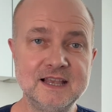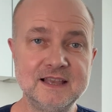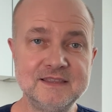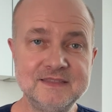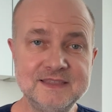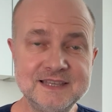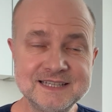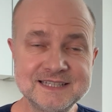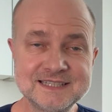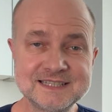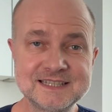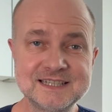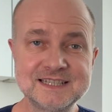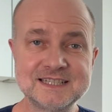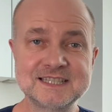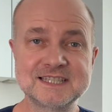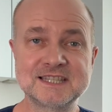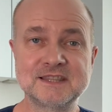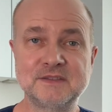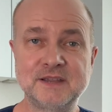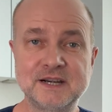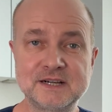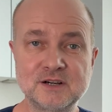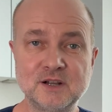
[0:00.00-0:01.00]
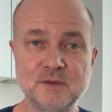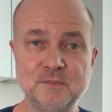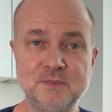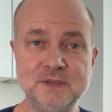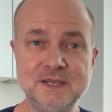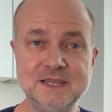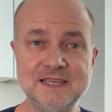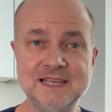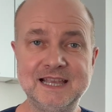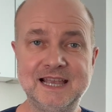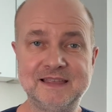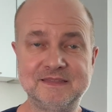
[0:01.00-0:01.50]
This is
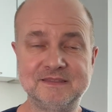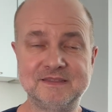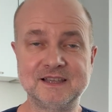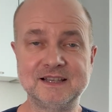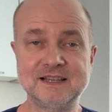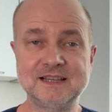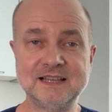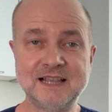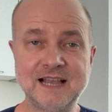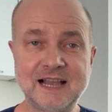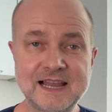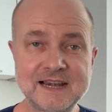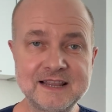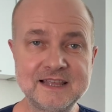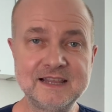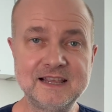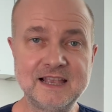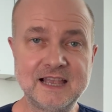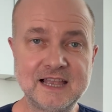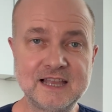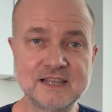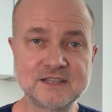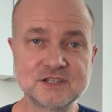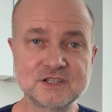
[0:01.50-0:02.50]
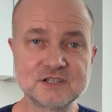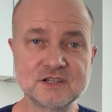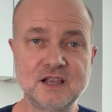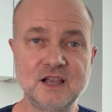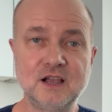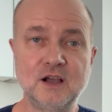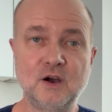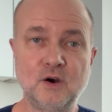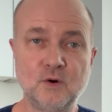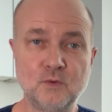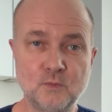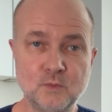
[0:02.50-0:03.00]
therapy at the cutting edge
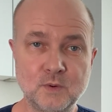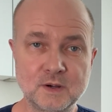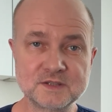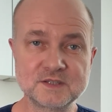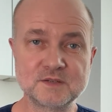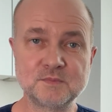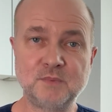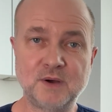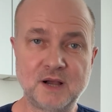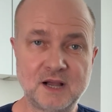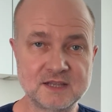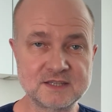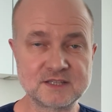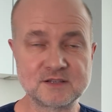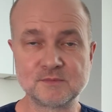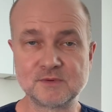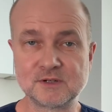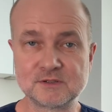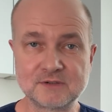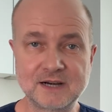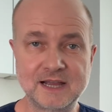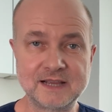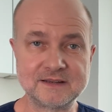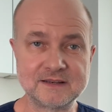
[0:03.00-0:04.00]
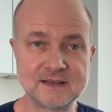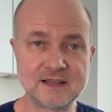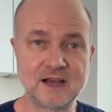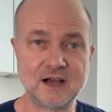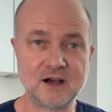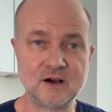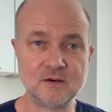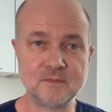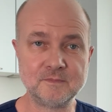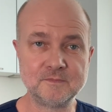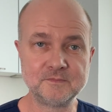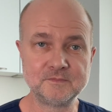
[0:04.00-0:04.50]
of what's possible right
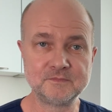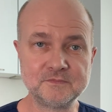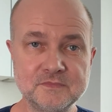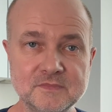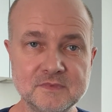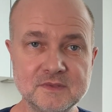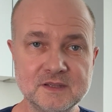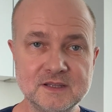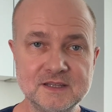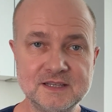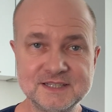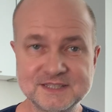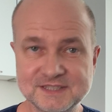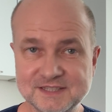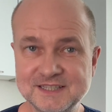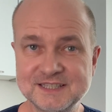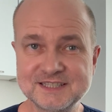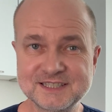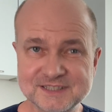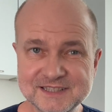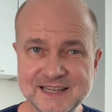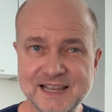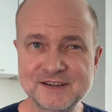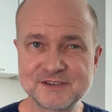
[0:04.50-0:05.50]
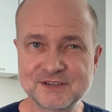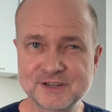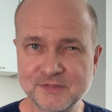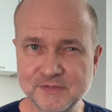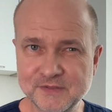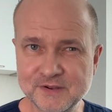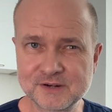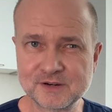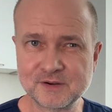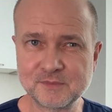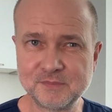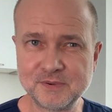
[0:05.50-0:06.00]
now. Is this standard
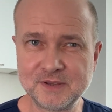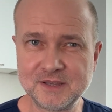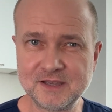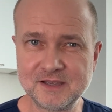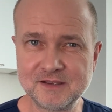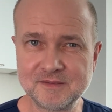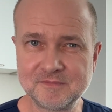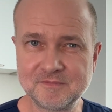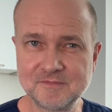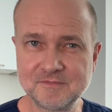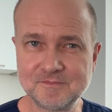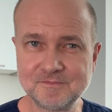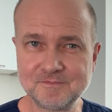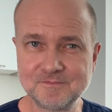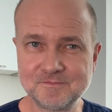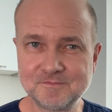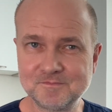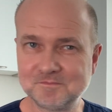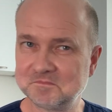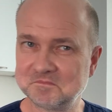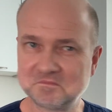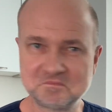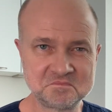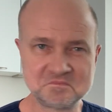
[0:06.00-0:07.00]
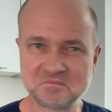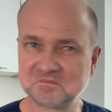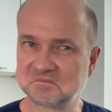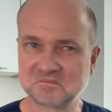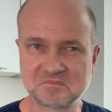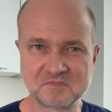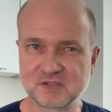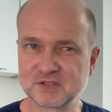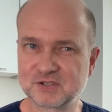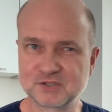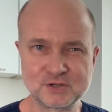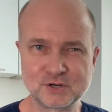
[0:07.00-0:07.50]
therapy?
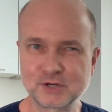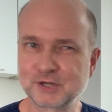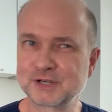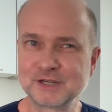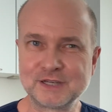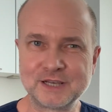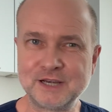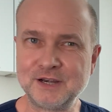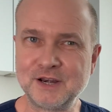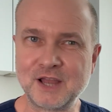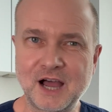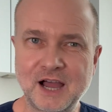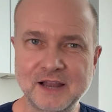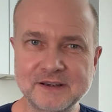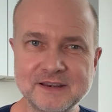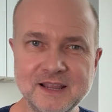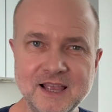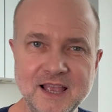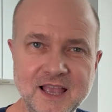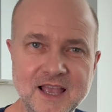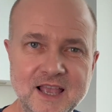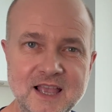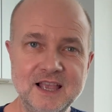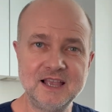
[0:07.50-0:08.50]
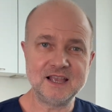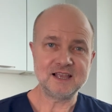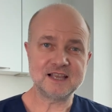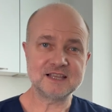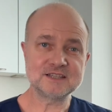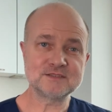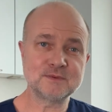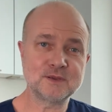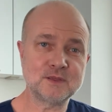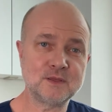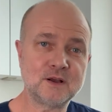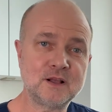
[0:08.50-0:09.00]
Certainly not.
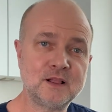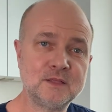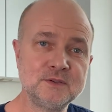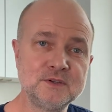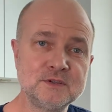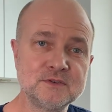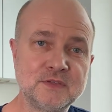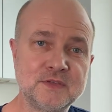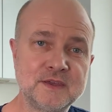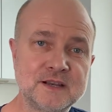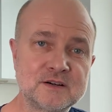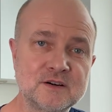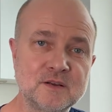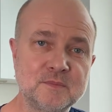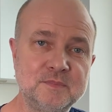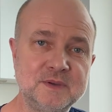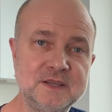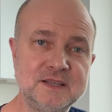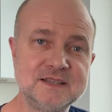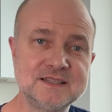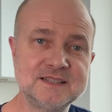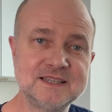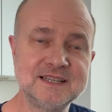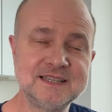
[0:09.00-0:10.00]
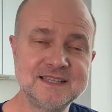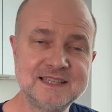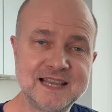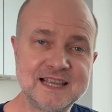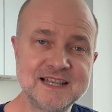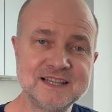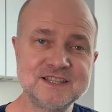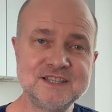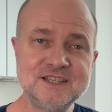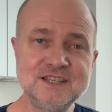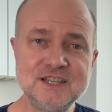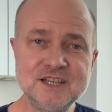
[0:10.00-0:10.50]
As with all new therapies, it
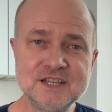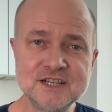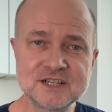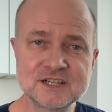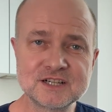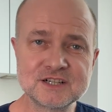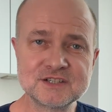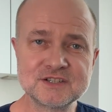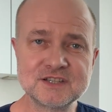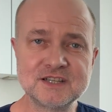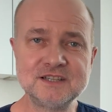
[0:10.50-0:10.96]
takes years